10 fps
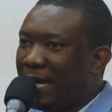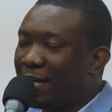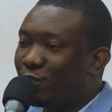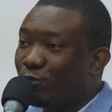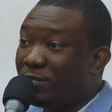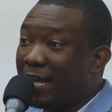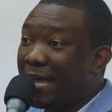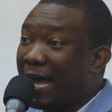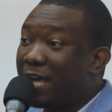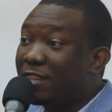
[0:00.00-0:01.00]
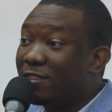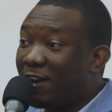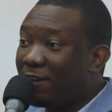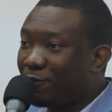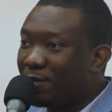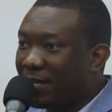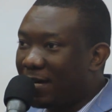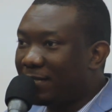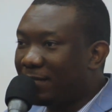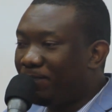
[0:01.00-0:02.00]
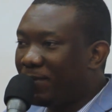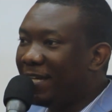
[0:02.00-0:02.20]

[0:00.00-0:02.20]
And today I thrive on that.